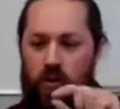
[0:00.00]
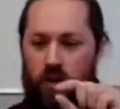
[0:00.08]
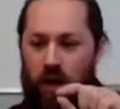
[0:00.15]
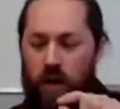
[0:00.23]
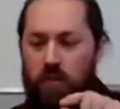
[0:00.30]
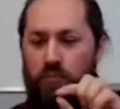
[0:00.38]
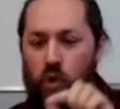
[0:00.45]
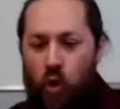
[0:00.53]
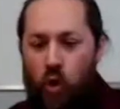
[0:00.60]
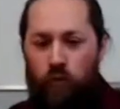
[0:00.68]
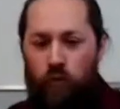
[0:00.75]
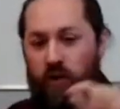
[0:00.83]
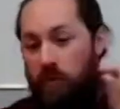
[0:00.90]
uh,
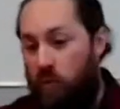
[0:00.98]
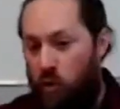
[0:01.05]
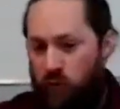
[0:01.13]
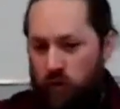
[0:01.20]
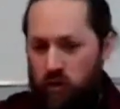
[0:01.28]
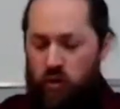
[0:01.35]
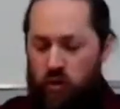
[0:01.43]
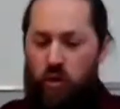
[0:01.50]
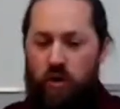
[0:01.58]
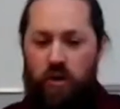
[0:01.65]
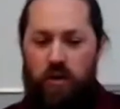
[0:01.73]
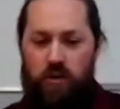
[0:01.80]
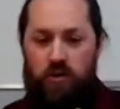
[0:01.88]
moved movers
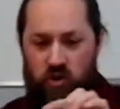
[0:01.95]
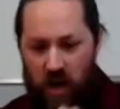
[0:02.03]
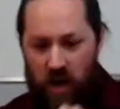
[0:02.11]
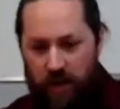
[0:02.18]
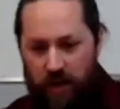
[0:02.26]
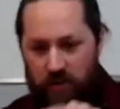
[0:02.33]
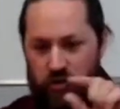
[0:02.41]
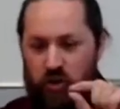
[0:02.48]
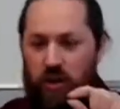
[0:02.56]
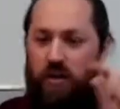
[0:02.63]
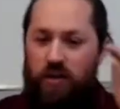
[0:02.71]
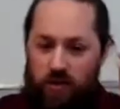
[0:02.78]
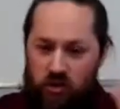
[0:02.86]
or changed
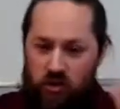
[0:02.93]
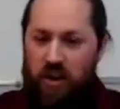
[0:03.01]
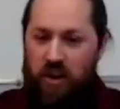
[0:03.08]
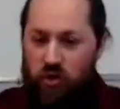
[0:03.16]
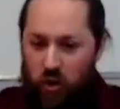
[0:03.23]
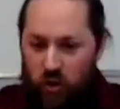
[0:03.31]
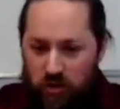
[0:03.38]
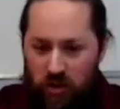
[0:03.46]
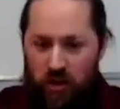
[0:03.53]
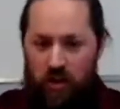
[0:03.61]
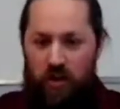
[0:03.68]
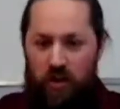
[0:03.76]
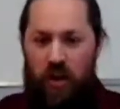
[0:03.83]

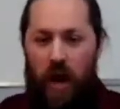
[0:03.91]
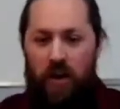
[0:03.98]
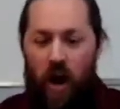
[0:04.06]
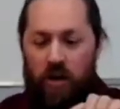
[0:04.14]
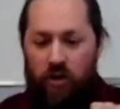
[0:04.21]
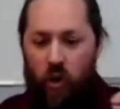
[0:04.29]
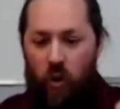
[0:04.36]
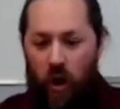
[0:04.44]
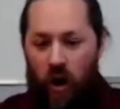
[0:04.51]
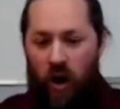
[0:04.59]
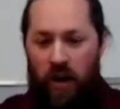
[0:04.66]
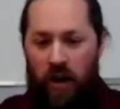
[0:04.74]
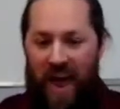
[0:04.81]
changers cannot go
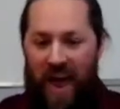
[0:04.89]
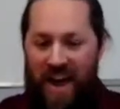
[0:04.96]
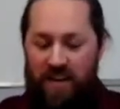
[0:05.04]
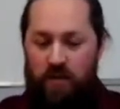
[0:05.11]
on ad